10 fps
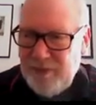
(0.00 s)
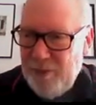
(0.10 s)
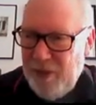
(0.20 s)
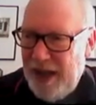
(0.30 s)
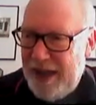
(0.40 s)

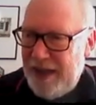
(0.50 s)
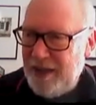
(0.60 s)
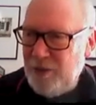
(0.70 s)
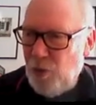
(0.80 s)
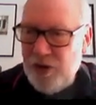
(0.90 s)
by,
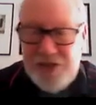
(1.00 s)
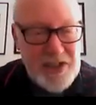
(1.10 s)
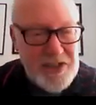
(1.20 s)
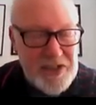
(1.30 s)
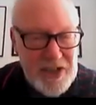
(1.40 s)

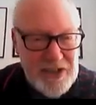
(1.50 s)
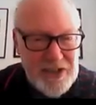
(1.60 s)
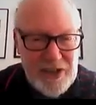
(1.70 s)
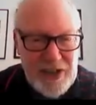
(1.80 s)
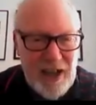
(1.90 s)

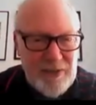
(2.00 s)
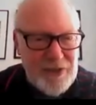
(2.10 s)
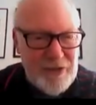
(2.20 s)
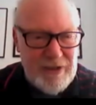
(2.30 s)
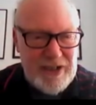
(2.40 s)
66.5
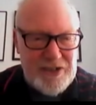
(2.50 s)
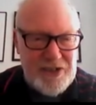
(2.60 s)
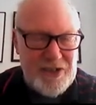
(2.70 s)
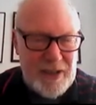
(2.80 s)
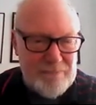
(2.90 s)
degrees,
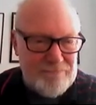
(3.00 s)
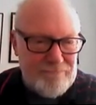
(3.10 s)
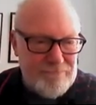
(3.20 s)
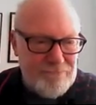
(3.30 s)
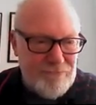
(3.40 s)
isn't it?
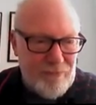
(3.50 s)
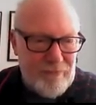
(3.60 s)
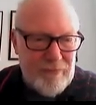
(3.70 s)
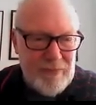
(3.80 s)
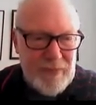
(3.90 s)

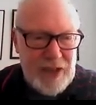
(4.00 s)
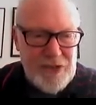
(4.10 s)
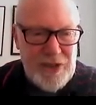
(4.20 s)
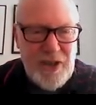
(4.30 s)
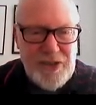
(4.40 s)

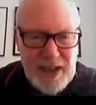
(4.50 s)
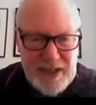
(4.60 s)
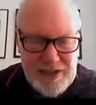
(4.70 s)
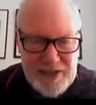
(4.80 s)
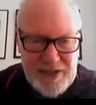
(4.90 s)
So the Earth's
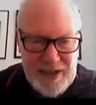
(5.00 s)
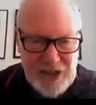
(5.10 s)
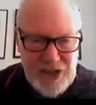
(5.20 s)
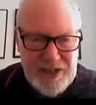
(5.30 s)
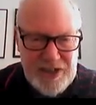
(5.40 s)
axis is
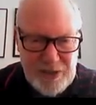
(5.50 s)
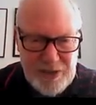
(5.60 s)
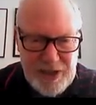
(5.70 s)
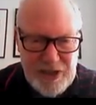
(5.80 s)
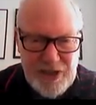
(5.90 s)
actually
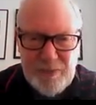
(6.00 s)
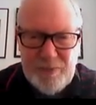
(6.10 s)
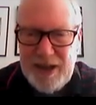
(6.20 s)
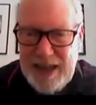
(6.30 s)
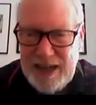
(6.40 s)
tilted to the
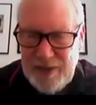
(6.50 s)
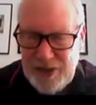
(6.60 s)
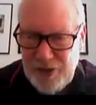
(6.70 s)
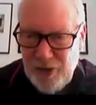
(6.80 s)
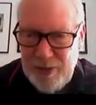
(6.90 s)
plane of
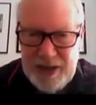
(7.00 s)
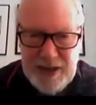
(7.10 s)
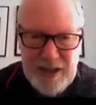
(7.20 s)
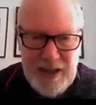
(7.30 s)
its orbit